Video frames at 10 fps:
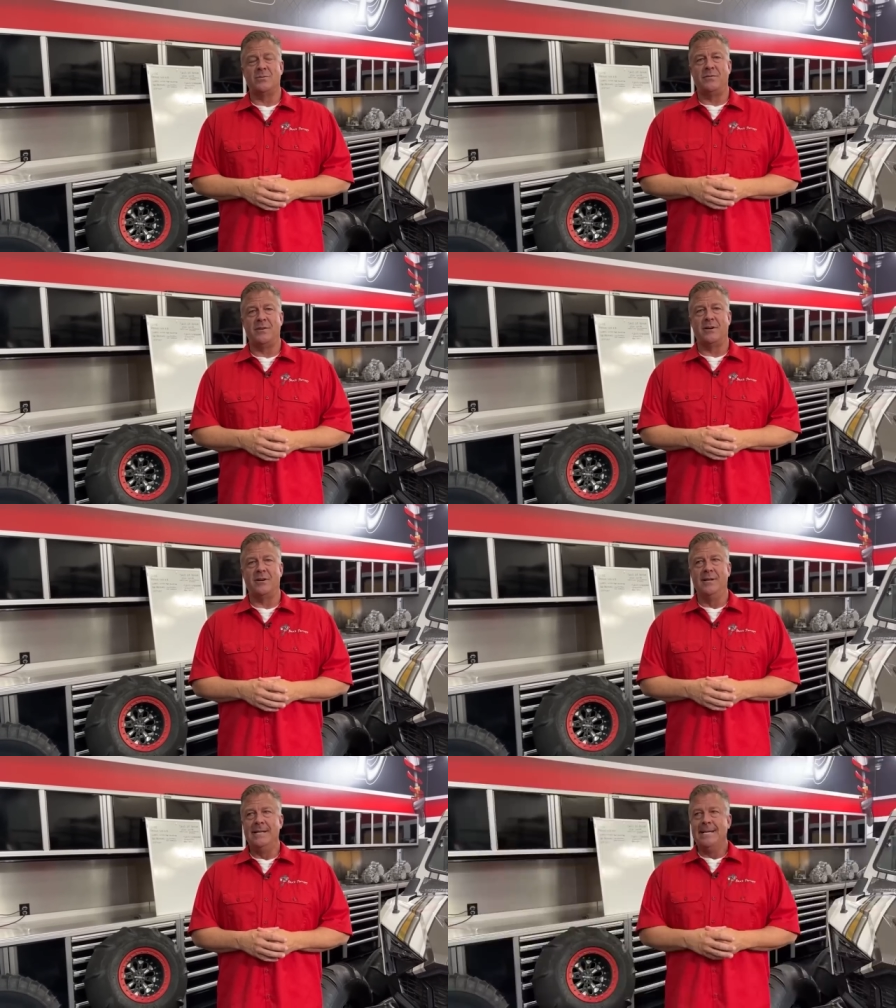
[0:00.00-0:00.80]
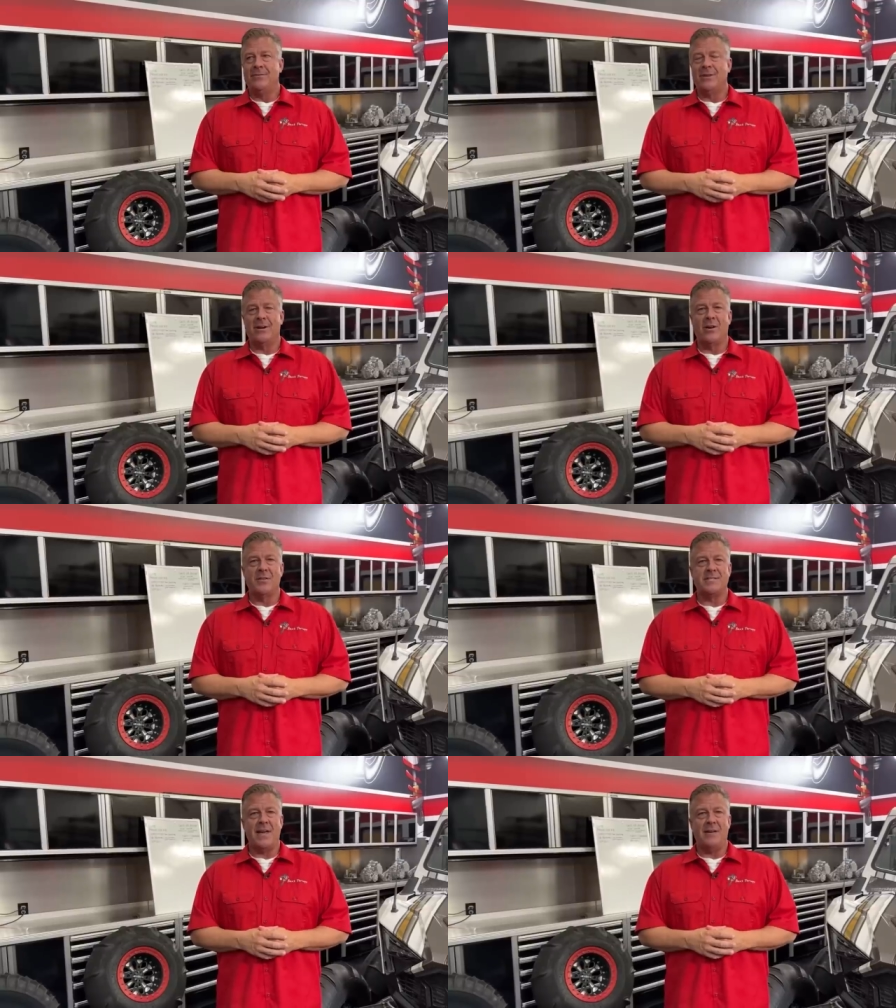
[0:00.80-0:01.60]
So we figured if we're going to go to
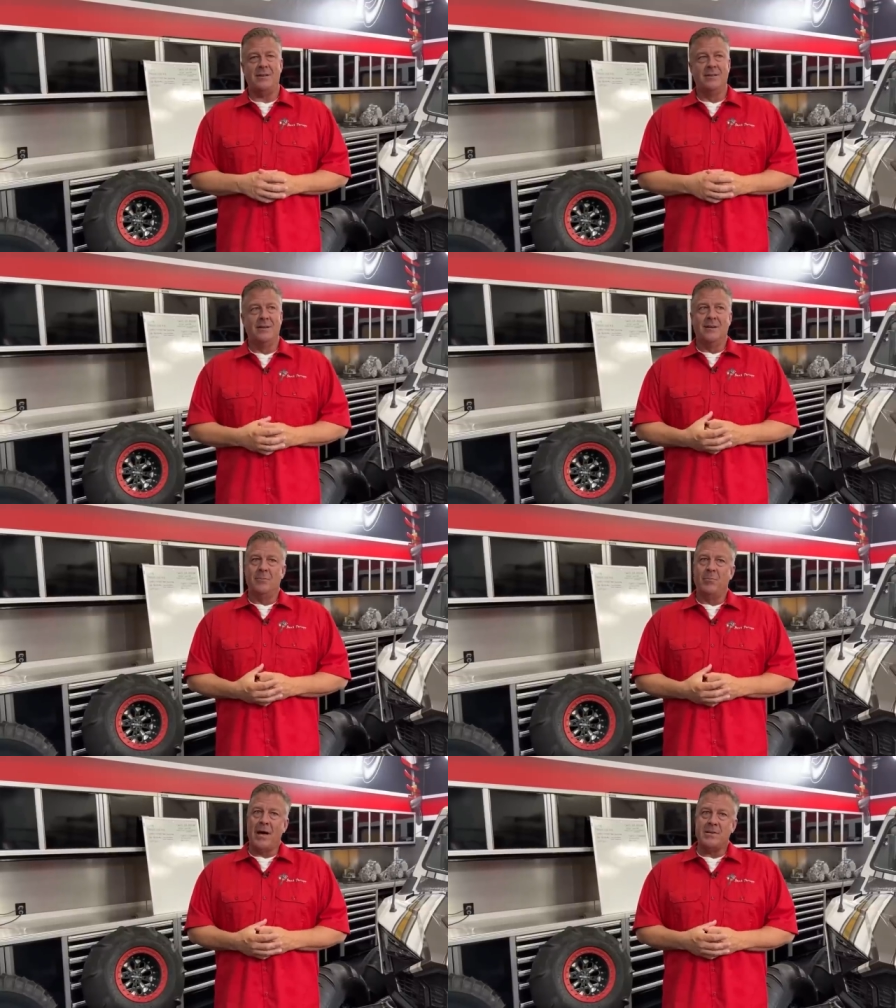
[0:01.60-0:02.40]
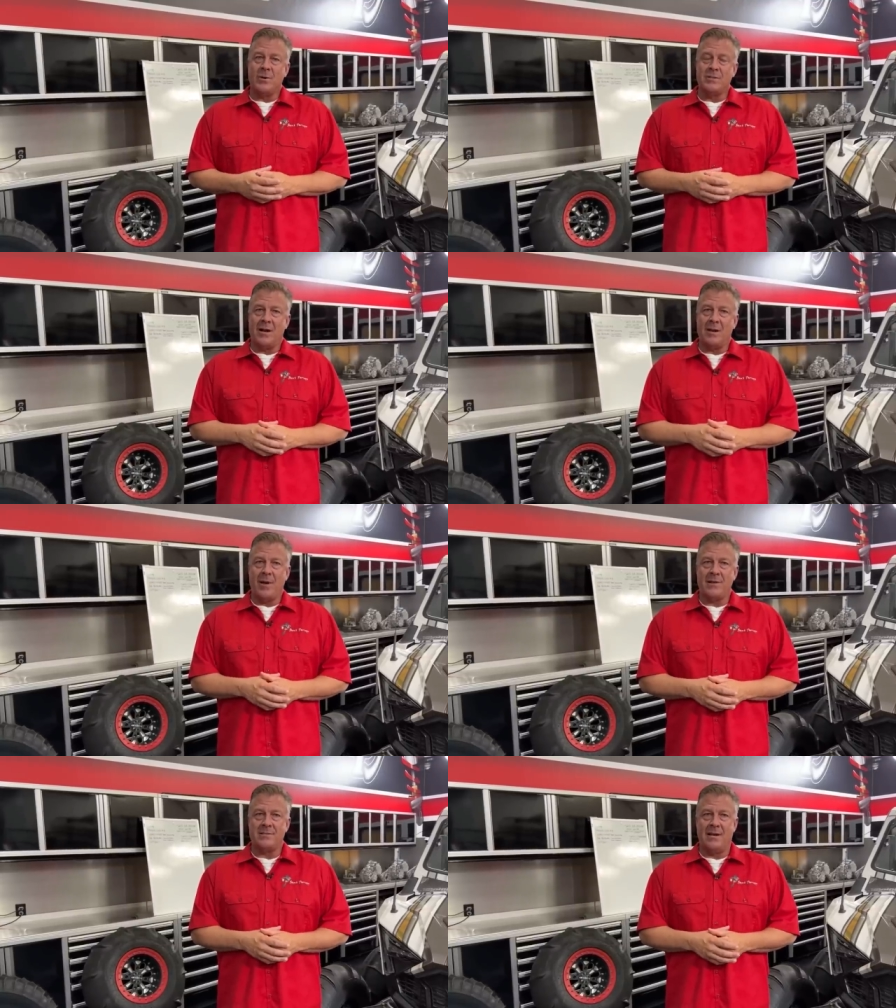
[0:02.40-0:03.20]
the sand, might as well talk
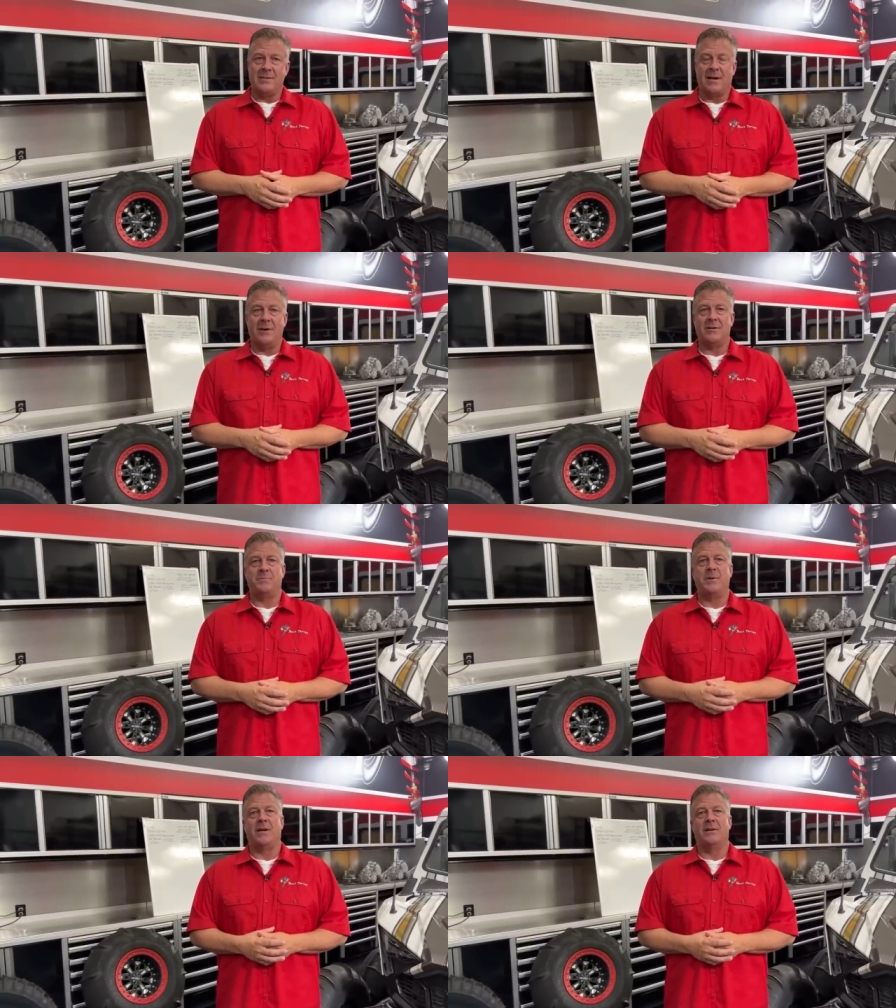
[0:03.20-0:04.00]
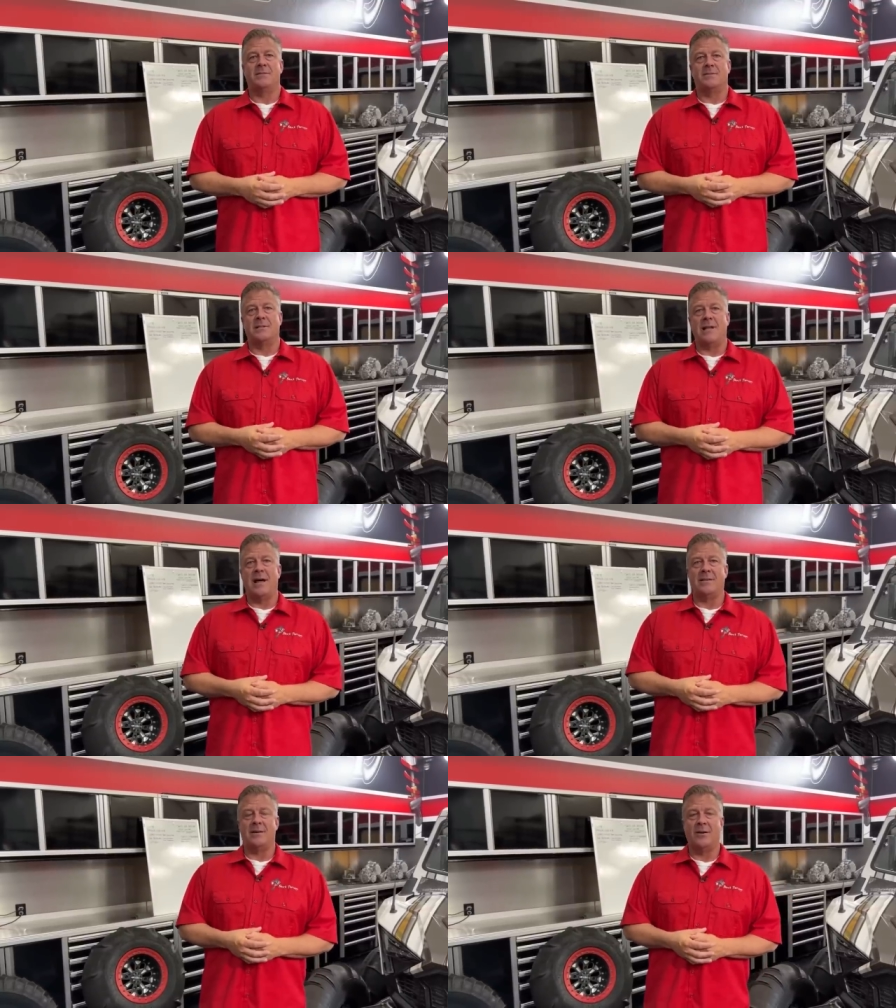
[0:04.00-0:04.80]
about sand tires because there's a
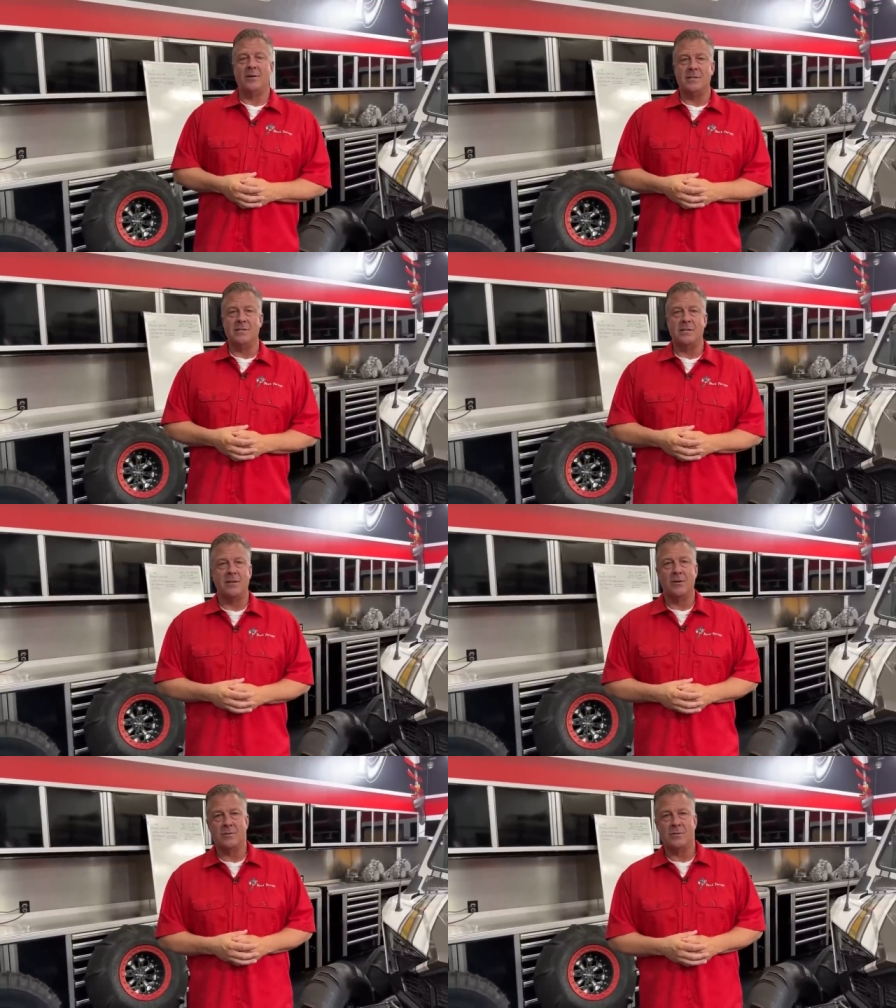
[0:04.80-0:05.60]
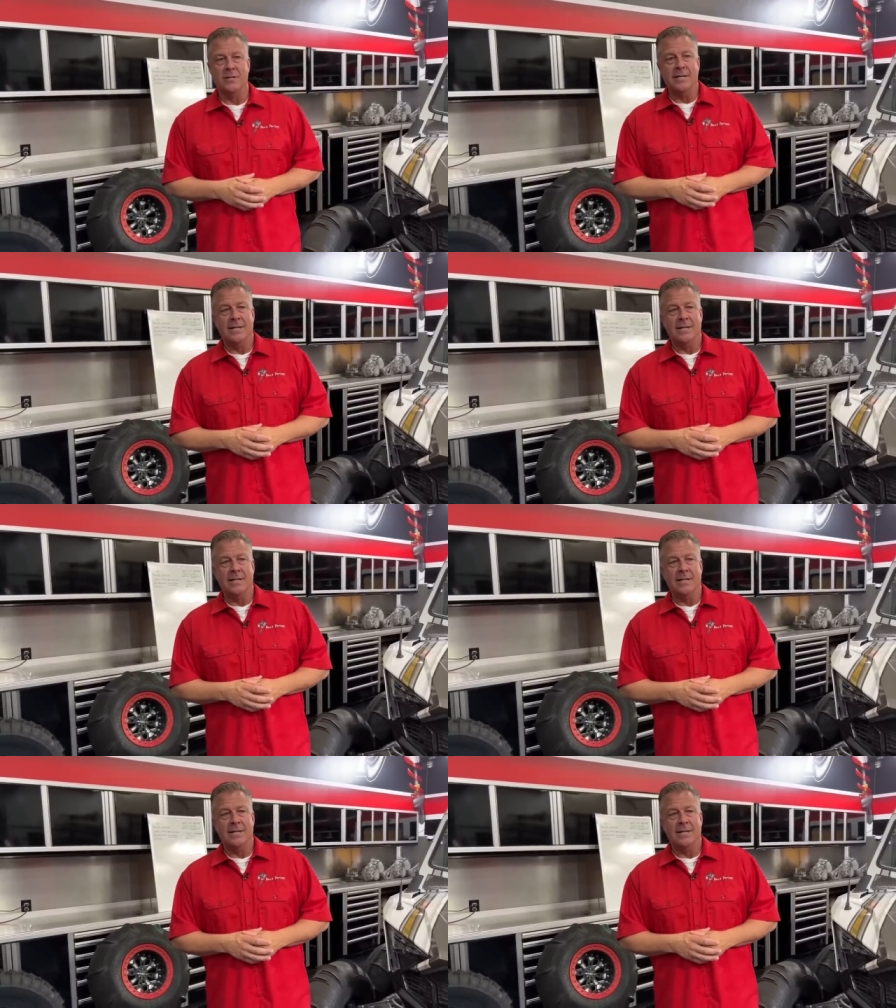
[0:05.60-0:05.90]
lot that goes into those.